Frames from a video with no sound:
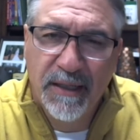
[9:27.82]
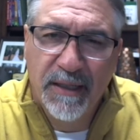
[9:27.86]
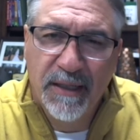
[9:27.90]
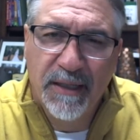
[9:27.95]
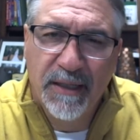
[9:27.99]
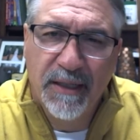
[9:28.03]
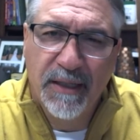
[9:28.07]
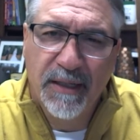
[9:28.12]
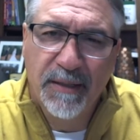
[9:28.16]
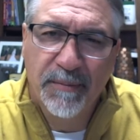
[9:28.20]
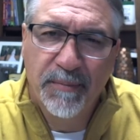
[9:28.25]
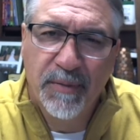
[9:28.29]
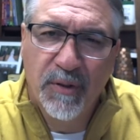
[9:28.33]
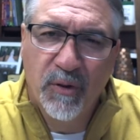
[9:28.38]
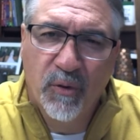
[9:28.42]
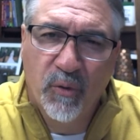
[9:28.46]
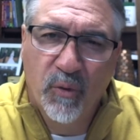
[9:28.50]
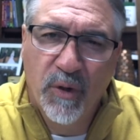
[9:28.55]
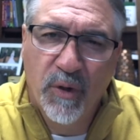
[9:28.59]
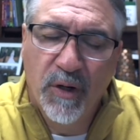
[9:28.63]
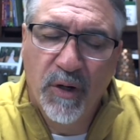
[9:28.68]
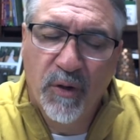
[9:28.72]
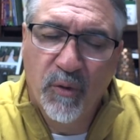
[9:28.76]
Uh, but
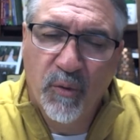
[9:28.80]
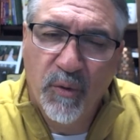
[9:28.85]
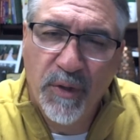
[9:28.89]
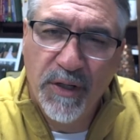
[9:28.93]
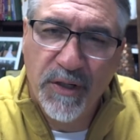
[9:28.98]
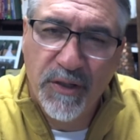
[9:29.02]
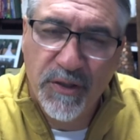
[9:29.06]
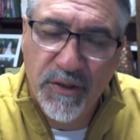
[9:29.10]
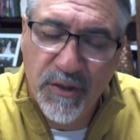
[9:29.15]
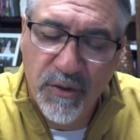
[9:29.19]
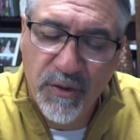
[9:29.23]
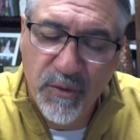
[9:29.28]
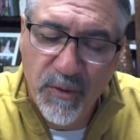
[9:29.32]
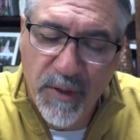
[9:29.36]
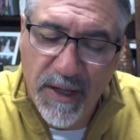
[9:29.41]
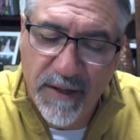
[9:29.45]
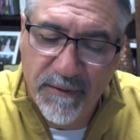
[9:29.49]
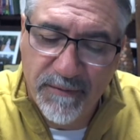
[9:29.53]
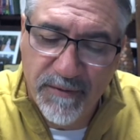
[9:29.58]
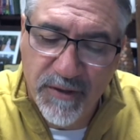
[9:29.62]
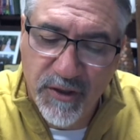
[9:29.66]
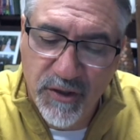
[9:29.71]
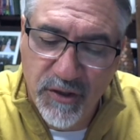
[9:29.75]
what we do
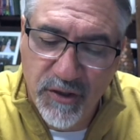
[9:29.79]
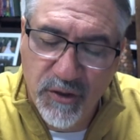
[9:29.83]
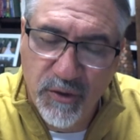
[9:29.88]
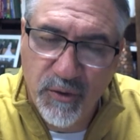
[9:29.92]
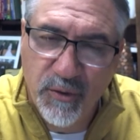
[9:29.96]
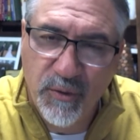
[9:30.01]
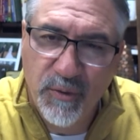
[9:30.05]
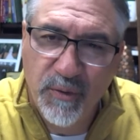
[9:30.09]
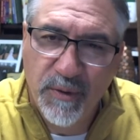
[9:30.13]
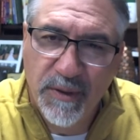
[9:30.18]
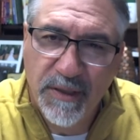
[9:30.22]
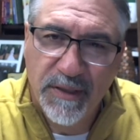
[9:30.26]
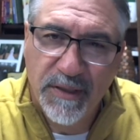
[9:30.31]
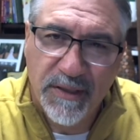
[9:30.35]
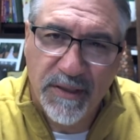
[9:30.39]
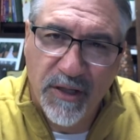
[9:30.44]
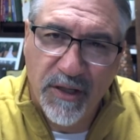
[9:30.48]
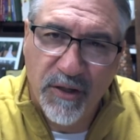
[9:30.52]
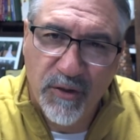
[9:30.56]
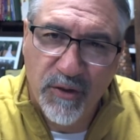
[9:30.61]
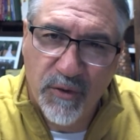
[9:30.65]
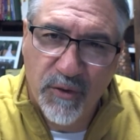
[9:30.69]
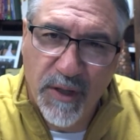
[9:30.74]
have to do is
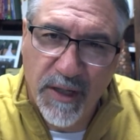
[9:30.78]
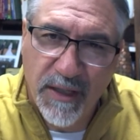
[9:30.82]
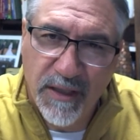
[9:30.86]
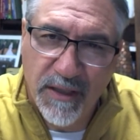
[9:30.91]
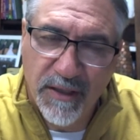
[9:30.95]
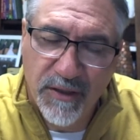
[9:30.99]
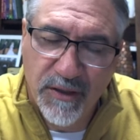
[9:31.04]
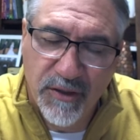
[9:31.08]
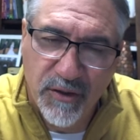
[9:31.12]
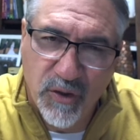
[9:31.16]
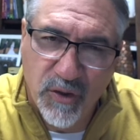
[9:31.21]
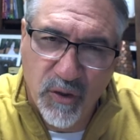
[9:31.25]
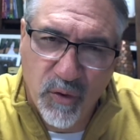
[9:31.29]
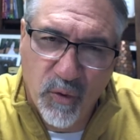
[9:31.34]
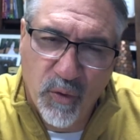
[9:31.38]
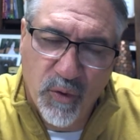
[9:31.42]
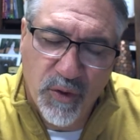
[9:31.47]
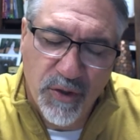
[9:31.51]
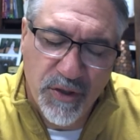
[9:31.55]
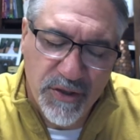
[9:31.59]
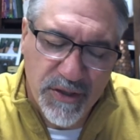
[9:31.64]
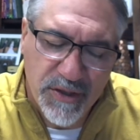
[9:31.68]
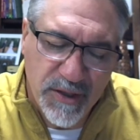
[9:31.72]
go directly to the
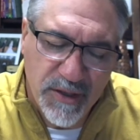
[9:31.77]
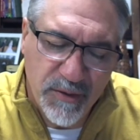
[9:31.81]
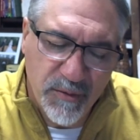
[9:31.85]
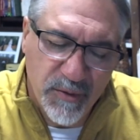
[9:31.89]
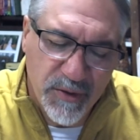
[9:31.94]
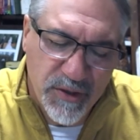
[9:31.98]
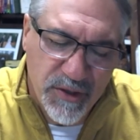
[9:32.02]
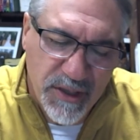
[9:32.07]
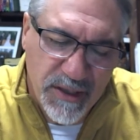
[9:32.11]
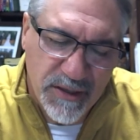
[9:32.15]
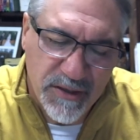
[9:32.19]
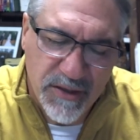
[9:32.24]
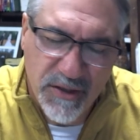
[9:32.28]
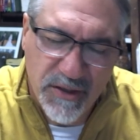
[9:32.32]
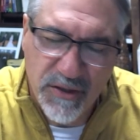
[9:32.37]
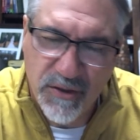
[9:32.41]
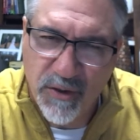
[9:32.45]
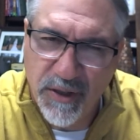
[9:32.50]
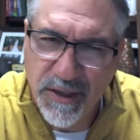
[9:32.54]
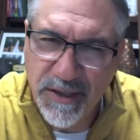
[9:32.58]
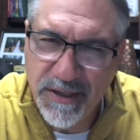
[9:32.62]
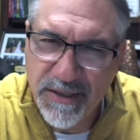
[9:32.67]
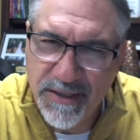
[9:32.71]
Lord. You see, when Jesus
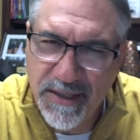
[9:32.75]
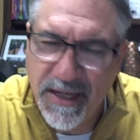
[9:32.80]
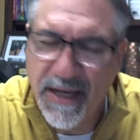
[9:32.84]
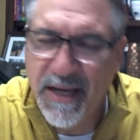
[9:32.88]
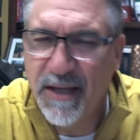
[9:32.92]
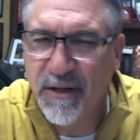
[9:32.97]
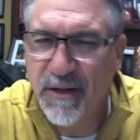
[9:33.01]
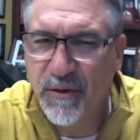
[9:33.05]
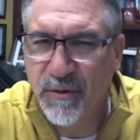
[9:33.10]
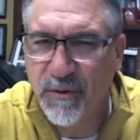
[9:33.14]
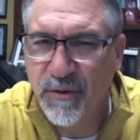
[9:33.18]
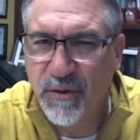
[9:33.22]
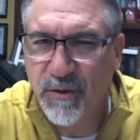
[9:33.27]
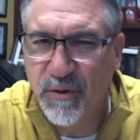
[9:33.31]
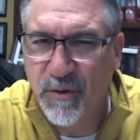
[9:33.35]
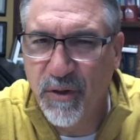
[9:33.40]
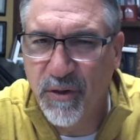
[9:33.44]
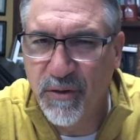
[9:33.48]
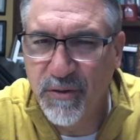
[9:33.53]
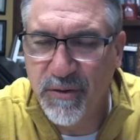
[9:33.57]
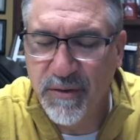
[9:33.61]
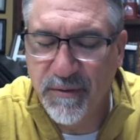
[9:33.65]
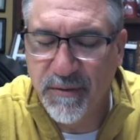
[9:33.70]
Christ died on the
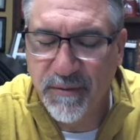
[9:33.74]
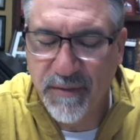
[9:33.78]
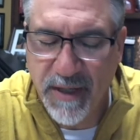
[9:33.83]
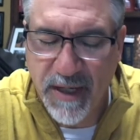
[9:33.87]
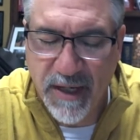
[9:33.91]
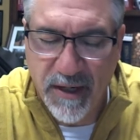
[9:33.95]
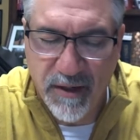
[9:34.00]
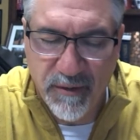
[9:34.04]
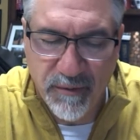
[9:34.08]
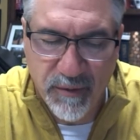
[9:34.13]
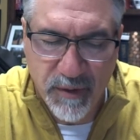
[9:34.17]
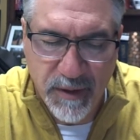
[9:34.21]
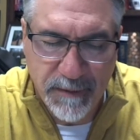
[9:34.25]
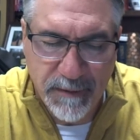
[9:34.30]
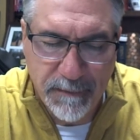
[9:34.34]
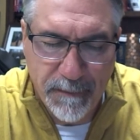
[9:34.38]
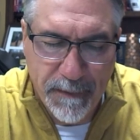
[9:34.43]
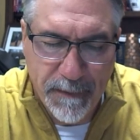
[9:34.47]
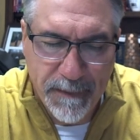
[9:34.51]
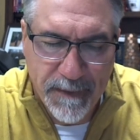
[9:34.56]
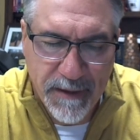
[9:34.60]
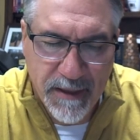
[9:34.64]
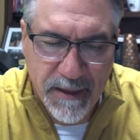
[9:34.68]
cross of Calvary,
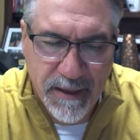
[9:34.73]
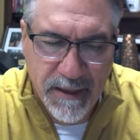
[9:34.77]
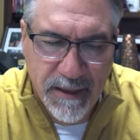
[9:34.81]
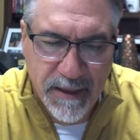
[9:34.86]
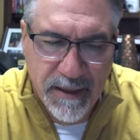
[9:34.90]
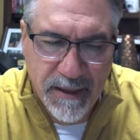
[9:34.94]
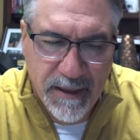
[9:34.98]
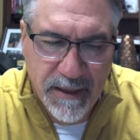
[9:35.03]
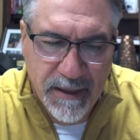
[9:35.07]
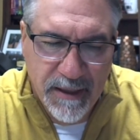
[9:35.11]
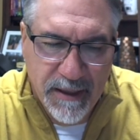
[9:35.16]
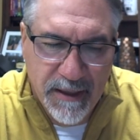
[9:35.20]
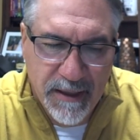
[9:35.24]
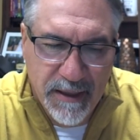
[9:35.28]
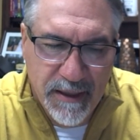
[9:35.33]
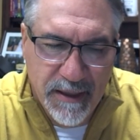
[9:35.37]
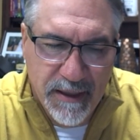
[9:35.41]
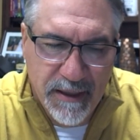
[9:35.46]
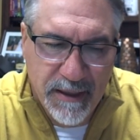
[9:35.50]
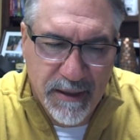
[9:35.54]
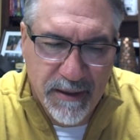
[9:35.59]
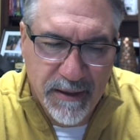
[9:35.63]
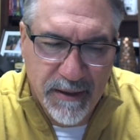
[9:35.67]

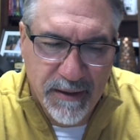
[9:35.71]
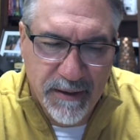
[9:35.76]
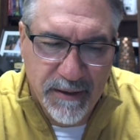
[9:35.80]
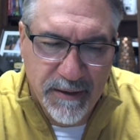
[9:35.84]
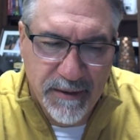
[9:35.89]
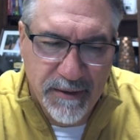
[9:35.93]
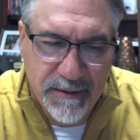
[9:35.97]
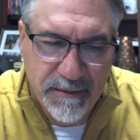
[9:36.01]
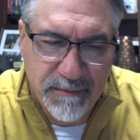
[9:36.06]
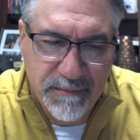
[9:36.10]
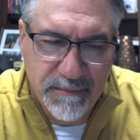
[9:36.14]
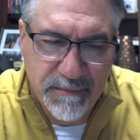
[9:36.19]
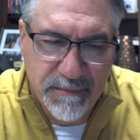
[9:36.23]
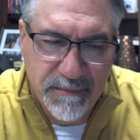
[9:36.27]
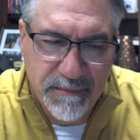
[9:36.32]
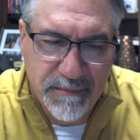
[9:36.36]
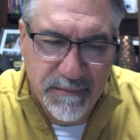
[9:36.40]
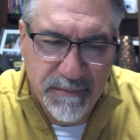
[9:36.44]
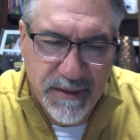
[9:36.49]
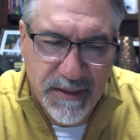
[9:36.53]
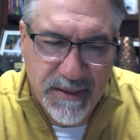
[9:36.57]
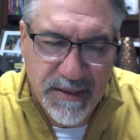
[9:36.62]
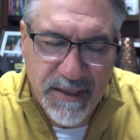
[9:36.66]
uh,
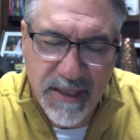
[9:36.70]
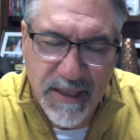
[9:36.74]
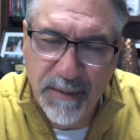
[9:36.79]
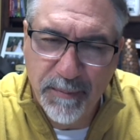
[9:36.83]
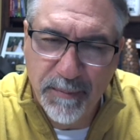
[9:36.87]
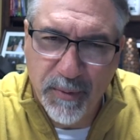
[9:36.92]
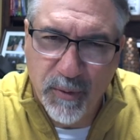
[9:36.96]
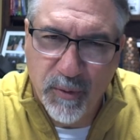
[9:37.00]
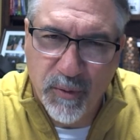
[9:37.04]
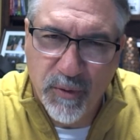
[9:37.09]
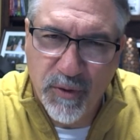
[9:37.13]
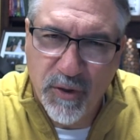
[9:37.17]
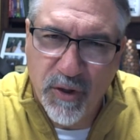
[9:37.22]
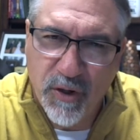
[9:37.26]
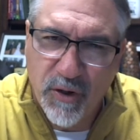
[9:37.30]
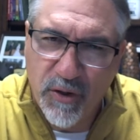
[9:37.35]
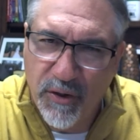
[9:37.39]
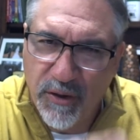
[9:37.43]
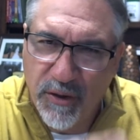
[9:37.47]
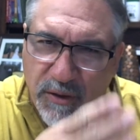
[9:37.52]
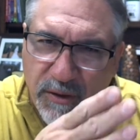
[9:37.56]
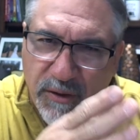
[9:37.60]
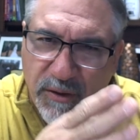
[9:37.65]
the temple
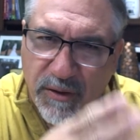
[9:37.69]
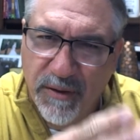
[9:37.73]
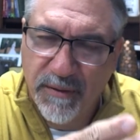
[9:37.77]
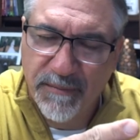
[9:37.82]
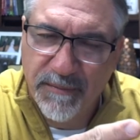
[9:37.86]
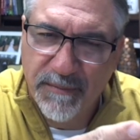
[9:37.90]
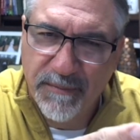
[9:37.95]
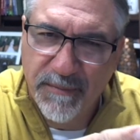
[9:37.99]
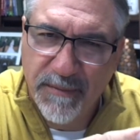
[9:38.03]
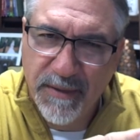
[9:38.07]
curtain,